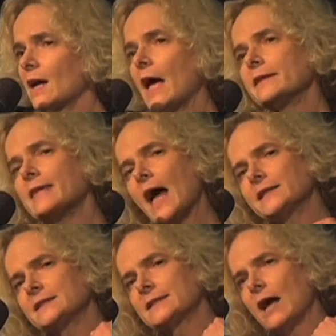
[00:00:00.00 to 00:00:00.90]
And
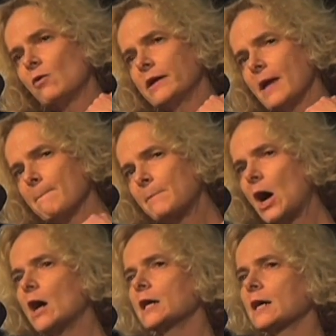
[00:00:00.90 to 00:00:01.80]
that's how I
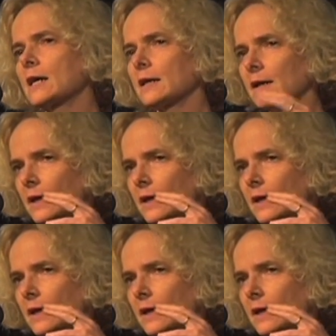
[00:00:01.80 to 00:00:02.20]
embarked